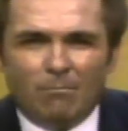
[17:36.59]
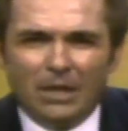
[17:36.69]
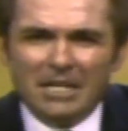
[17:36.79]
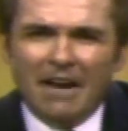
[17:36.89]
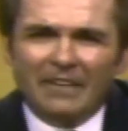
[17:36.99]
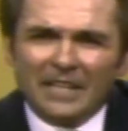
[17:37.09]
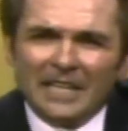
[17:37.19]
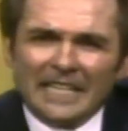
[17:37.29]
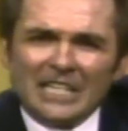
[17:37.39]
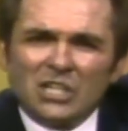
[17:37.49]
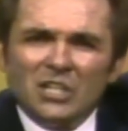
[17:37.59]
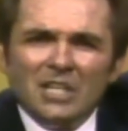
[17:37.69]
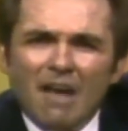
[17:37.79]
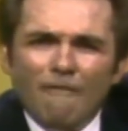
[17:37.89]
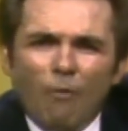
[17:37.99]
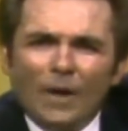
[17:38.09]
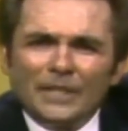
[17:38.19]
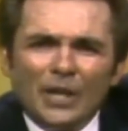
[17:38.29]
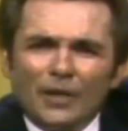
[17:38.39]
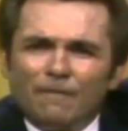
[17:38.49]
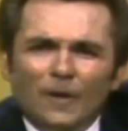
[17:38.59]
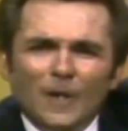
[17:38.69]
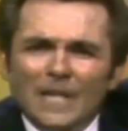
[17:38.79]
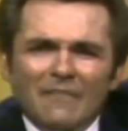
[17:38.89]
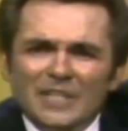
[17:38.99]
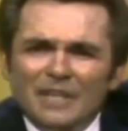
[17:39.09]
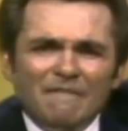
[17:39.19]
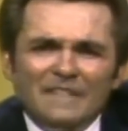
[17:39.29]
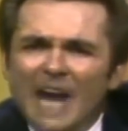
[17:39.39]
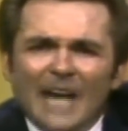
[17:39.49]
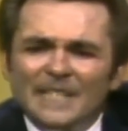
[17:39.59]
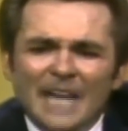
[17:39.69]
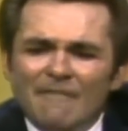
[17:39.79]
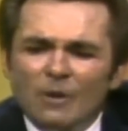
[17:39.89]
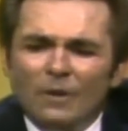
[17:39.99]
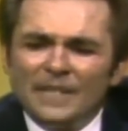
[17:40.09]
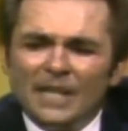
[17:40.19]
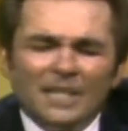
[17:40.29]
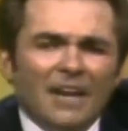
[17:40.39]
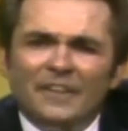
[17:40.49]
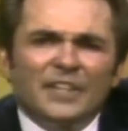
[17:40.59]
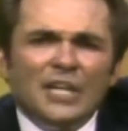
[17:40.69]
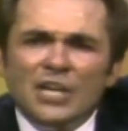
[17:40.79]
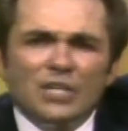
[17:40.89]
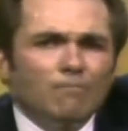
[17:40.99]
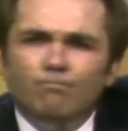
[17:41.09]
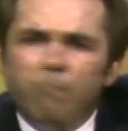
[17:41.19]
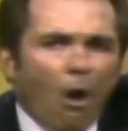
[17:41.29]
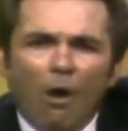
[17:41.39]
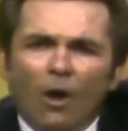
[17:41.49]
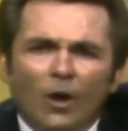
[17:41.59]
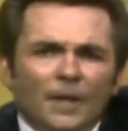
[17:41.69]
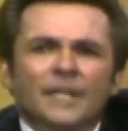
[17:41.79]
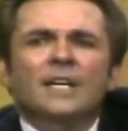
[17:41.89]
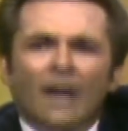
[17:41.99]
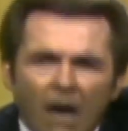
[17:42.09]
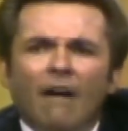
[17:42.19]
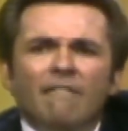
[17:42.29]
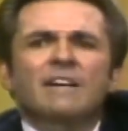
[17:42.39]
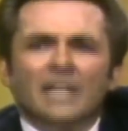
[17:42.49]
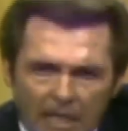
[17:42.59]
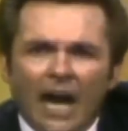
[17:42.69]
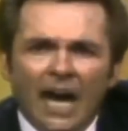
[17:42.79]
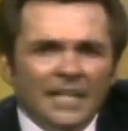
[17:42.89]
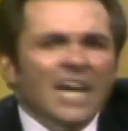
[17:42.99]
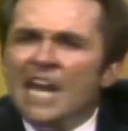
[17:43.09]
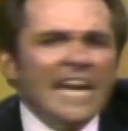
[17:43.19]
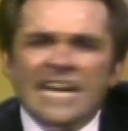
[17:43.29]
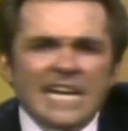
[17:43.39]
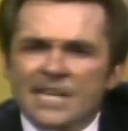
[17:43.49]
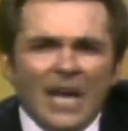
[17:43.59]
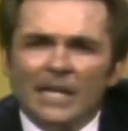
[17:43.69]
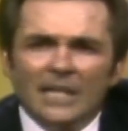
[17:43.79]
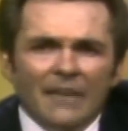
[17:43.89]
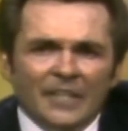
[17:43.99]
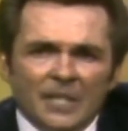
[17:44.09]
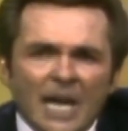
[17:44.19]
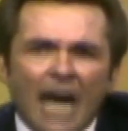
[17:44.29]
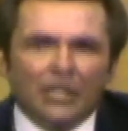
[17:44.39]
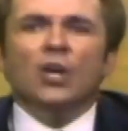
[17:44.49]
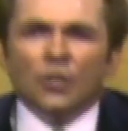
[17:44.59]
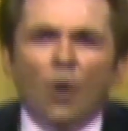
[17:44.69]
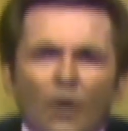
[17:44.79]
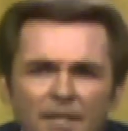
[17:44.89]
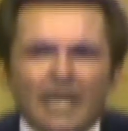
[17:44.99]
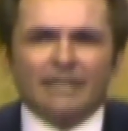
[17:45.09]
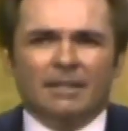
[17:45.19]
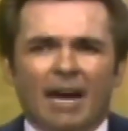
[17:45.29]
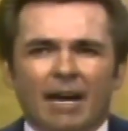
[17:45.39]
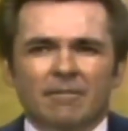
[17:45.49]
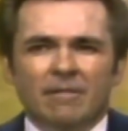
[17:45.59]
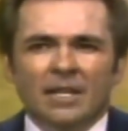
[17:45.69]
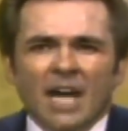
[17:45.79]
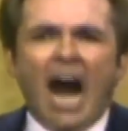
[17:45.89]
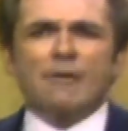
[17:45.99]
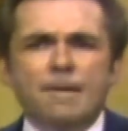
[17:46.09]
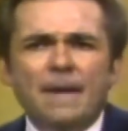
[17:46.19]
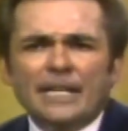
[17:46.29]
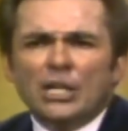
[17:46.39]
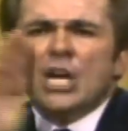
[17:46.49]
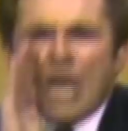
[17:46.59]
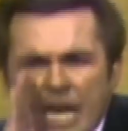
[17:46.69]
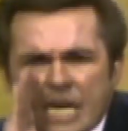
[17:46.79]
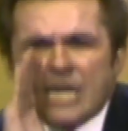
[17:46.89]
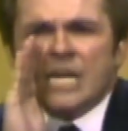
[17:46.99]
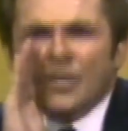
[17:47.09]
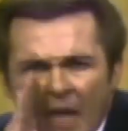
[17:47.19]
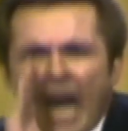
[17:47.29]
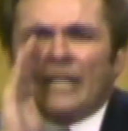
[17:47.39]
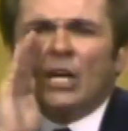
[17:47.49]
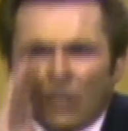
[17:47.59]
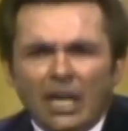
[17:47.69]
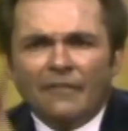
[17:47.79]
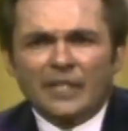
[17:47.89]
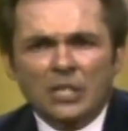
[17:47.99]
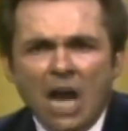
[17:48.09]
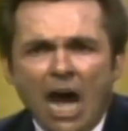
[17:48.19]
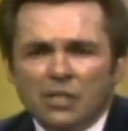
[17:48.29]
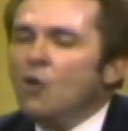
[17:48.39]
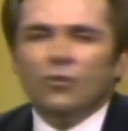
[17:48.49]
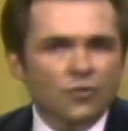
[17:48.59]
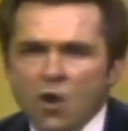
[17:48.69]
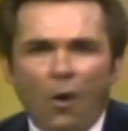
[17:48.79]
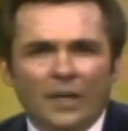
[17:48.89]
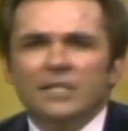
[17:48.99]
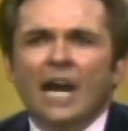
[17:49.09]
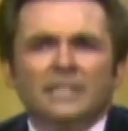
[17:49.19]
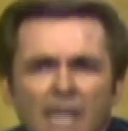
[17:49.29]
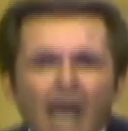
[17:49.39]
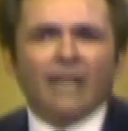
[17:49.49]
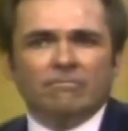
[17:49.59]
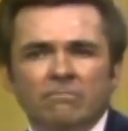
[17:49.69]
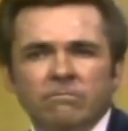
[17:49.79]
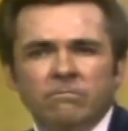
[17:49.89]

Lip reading: Beloved, let us love one another, for love is of God, and everyone that loveth is born of God. He that loveth not knoweth not God. I repeat it, he that loveth not knoweth not God.